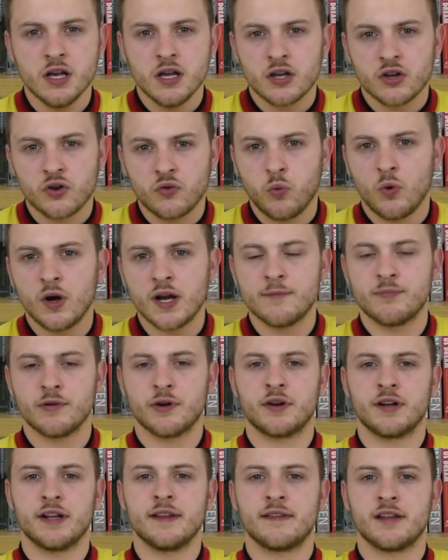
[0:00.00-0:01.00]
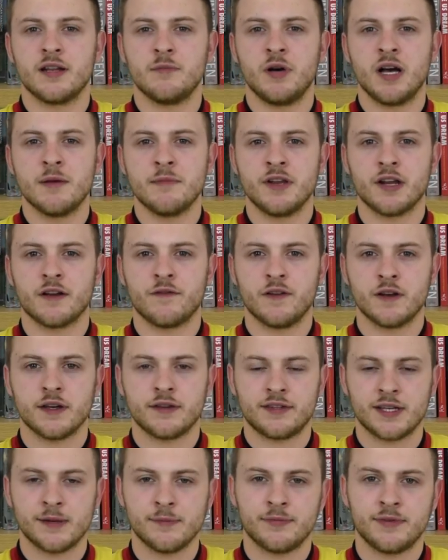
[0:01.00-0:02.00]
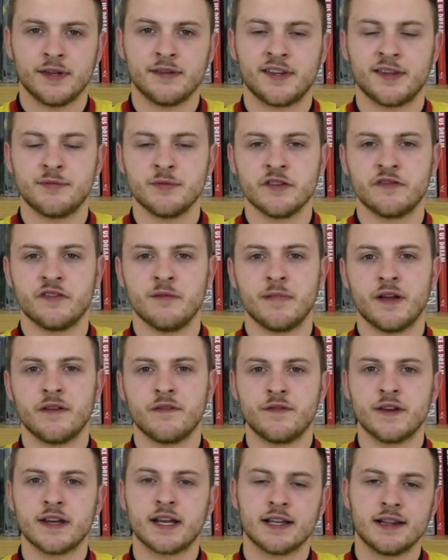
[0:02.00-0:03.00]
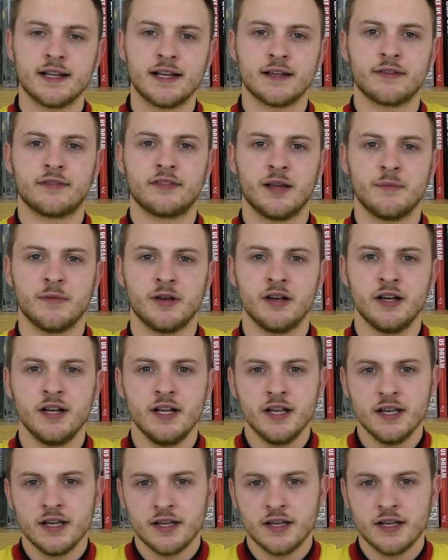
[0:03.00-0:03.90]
quite broken into the Bayern Munich first team since his move from Benfica last summer.